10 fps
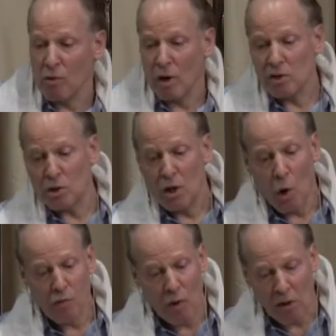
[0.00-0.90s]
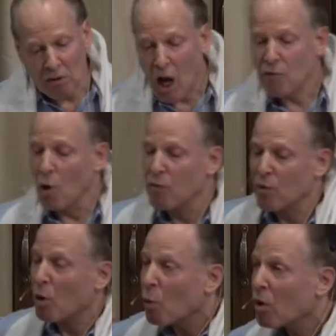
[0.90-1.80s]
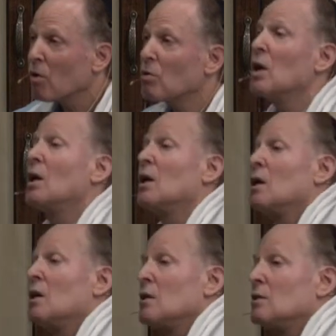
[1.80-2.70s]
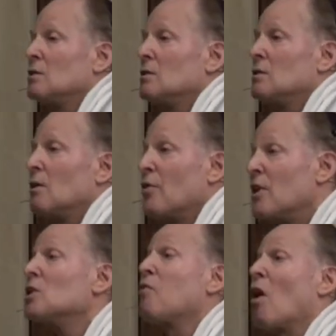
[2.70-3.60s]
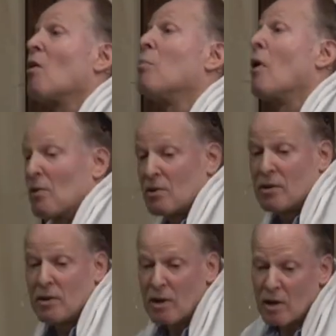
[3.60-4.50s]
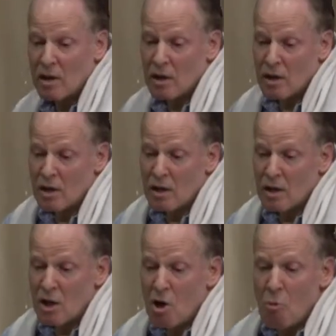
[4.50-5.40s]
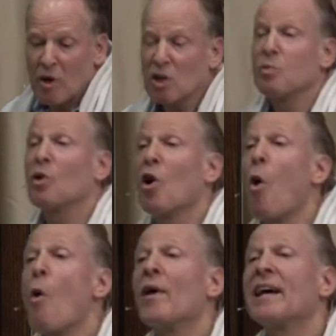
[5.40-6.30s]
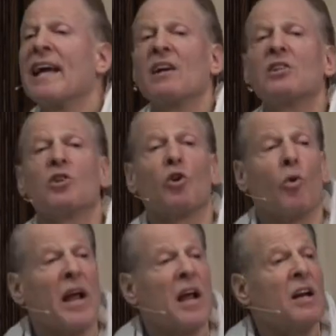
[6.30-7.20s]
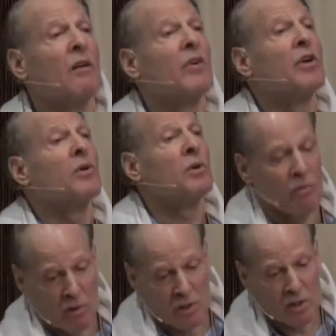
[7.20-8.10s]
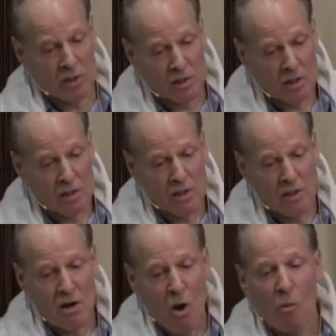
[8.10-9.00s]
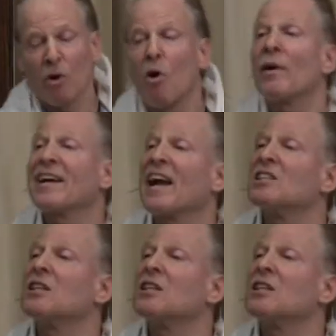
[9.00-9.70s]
us, over our life, over our world, things fall apart. Because we're going against the grain of the universe. We're going against,